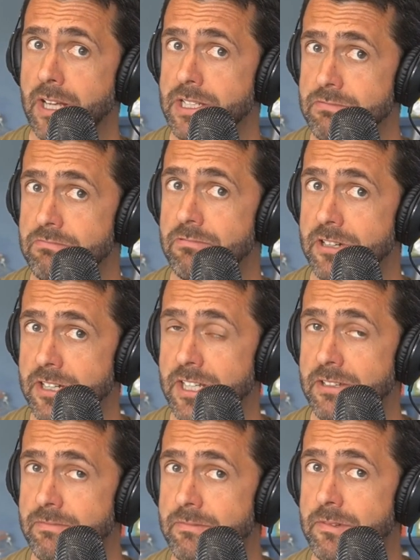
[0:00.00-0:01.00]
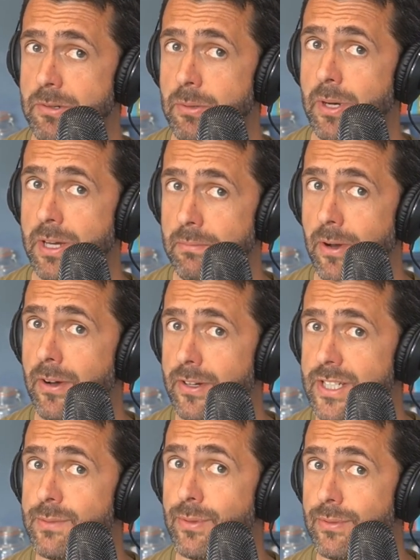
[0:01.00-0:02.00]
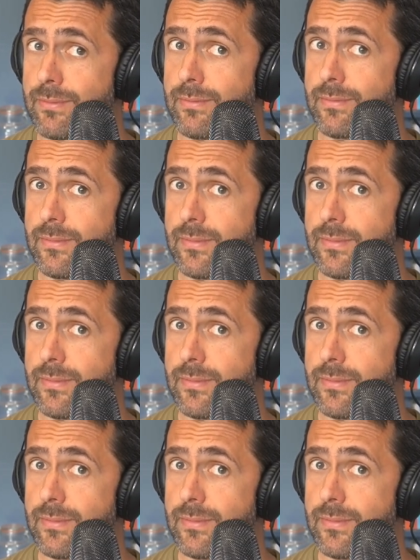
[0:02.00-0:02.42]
that's really quite marketable."